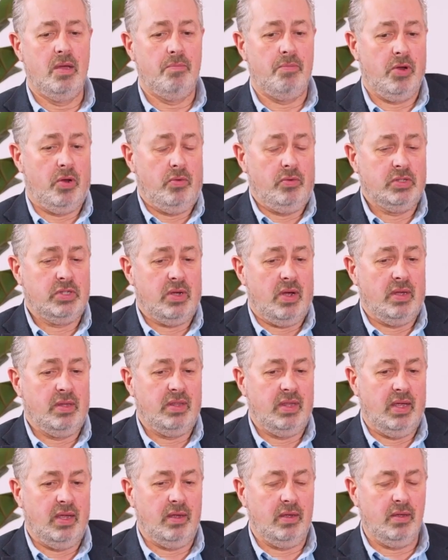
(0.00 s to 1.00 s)
But also, I
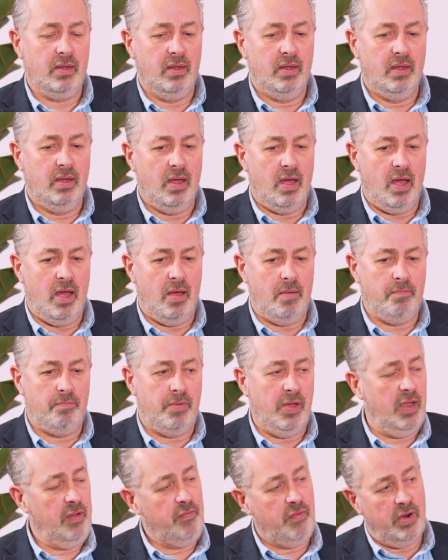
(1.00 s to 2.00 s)
think,
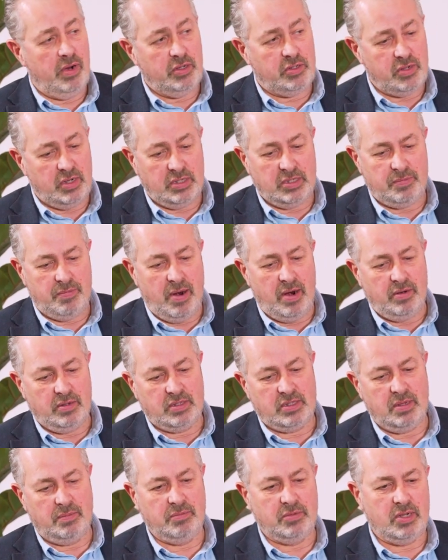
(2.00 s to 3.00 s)
being very transparent
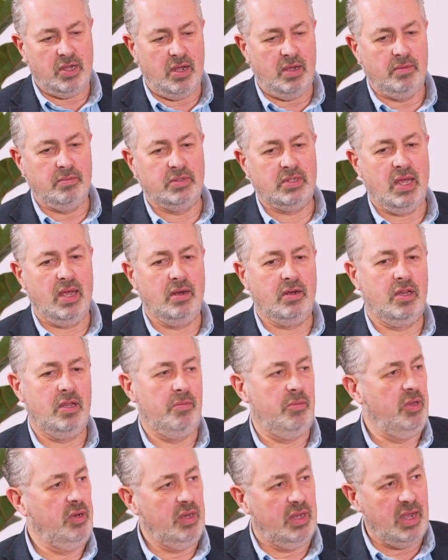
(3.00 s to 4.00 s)
sometimes and
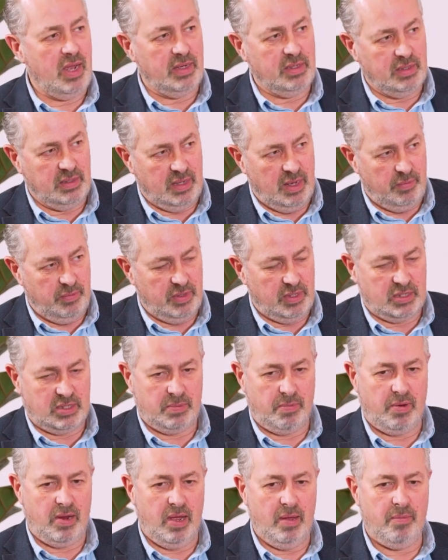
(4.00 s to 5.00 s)
communicating that with the
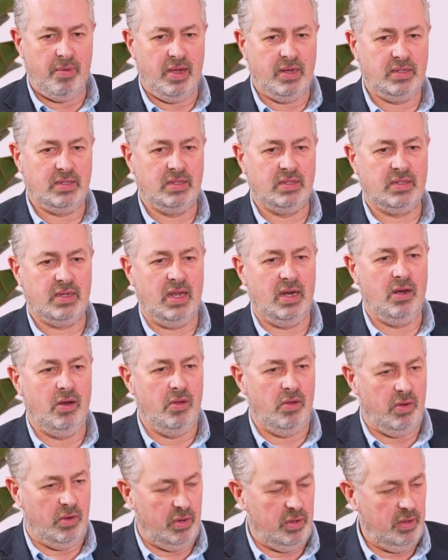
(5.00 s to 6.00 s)
supply base and saying,
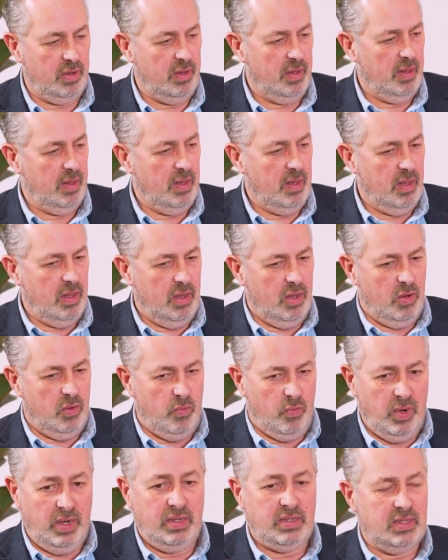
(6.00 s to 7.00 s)
look,
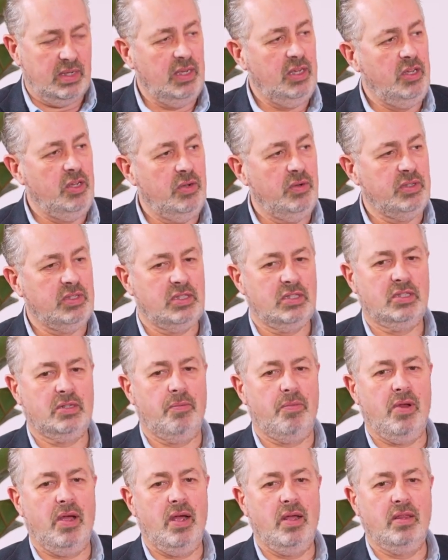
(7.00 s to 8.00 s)
we see you as a
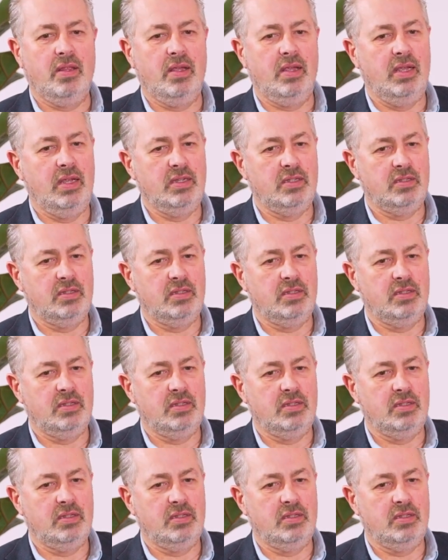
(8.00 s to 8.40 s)
supplier that